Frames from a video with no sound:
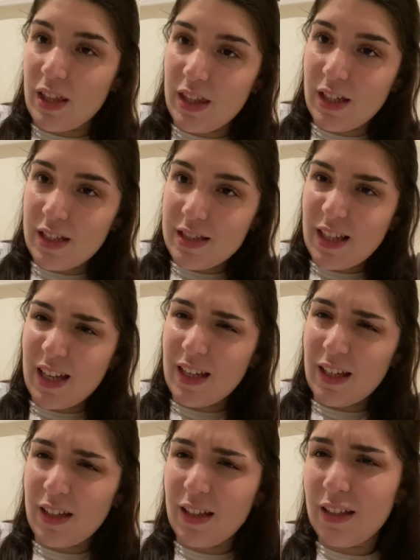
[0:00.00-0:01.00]
think it's
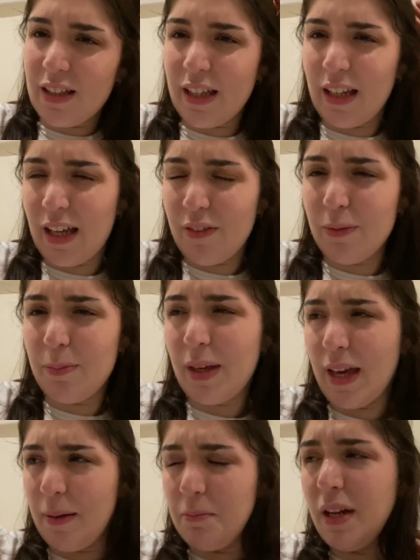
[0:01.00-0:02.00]
like 11
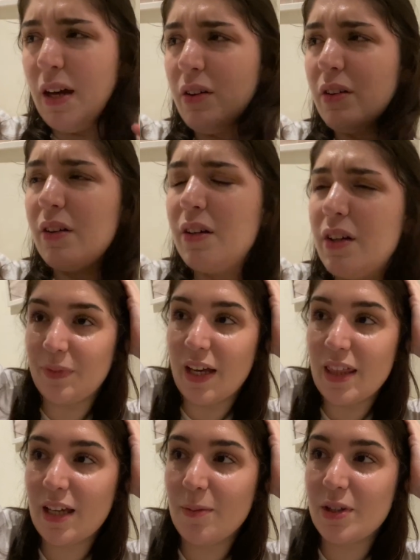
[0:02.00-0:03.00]
p.m. now. I
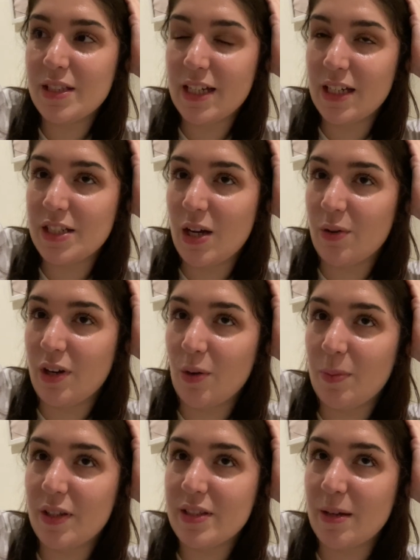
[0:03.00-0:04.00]
think I'm gonna take a shower now
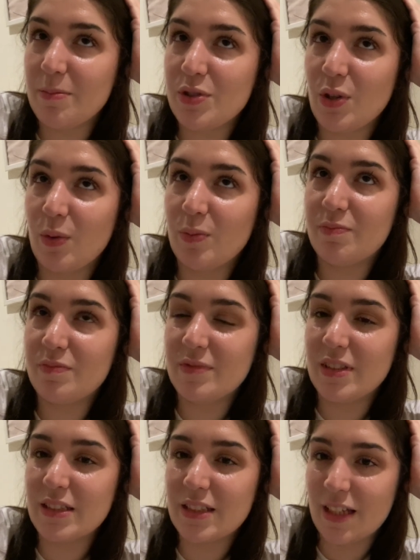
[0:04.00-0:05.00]
because I'm so
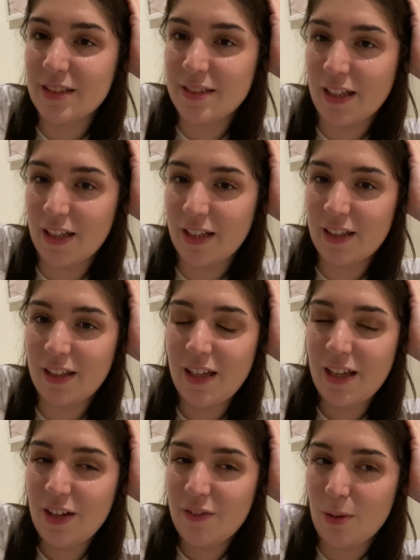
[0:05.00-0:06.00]
disgusting
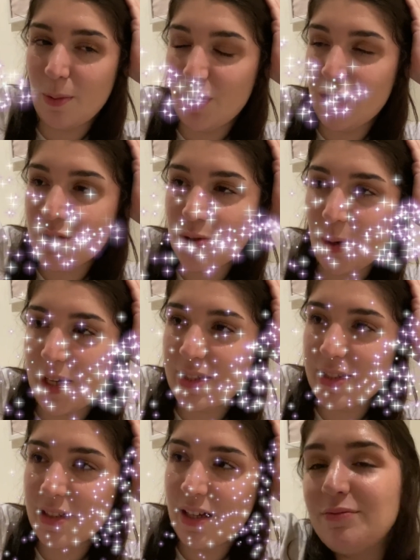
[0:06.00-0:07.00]
from all the
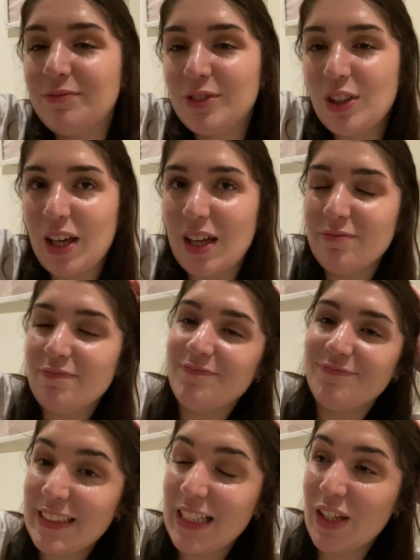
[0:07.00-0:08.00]
sweat. So yeah,
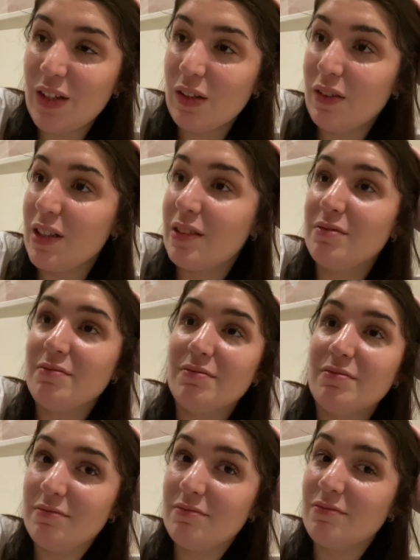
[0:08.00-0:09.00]
see you
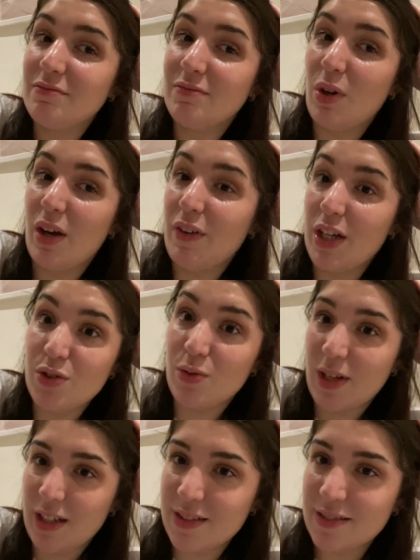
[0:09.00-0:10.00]
in whatever I do
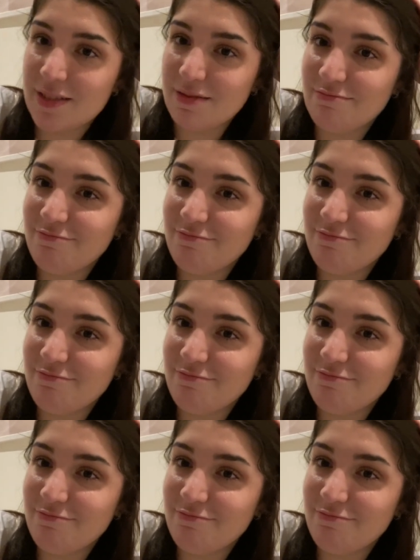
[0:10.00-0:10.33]
next.